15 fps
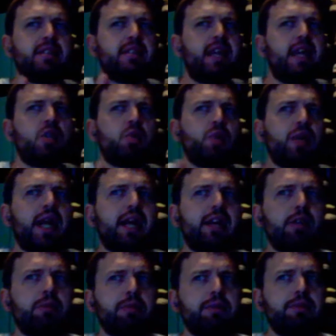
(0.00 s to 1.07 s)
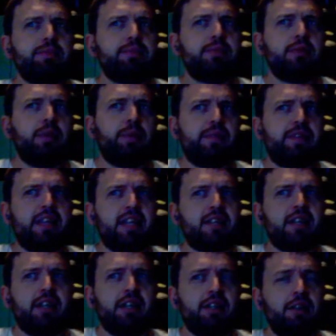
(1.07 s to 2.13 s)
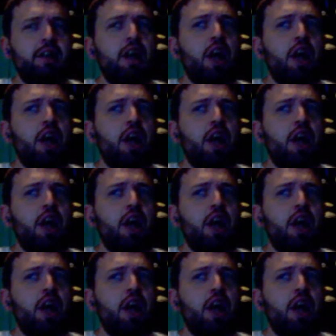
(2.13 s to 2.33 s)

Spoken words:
to get into a nightclub with this girl?